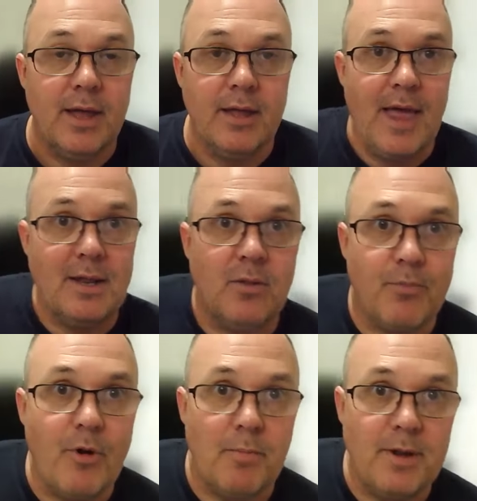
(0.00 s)
they attended
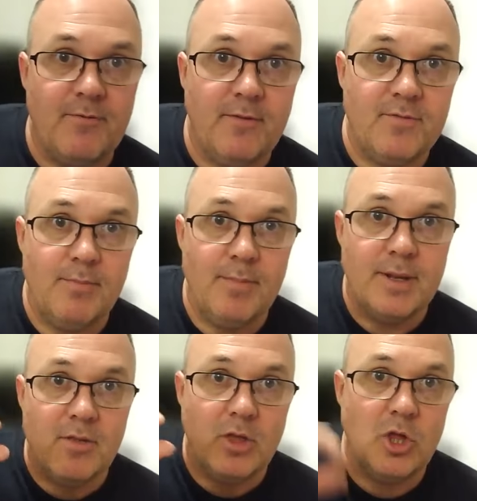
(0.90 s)
the property 15
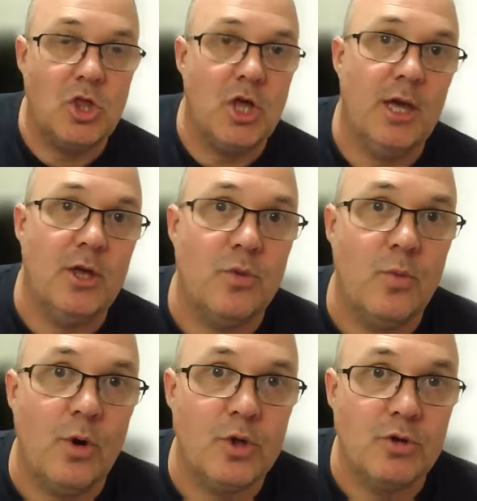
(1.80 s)
minutes and just changed the
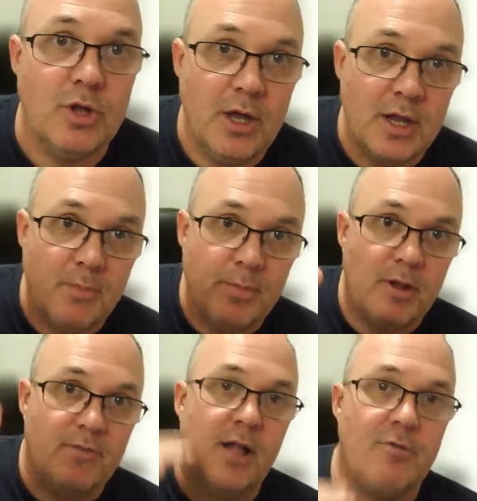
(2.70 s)
washer, and you get a bill
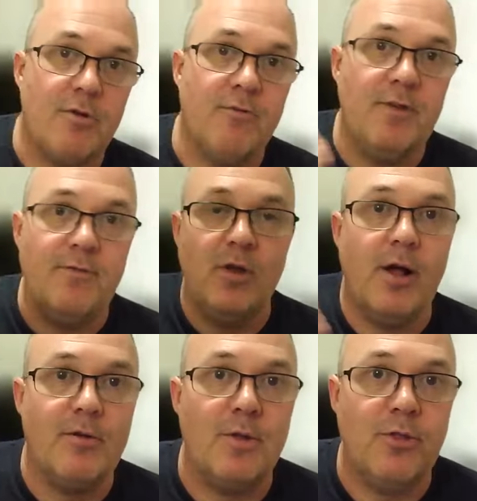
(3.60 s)
of 150 or
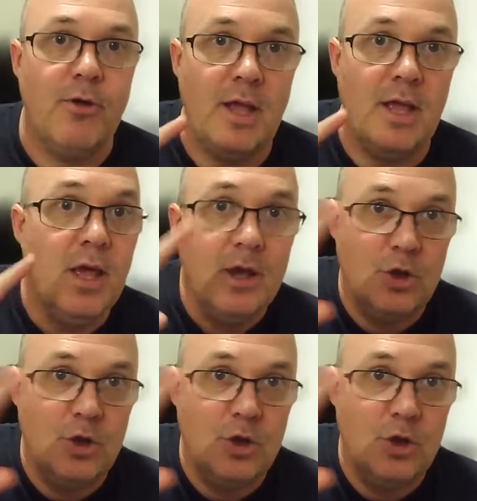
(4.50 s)
130.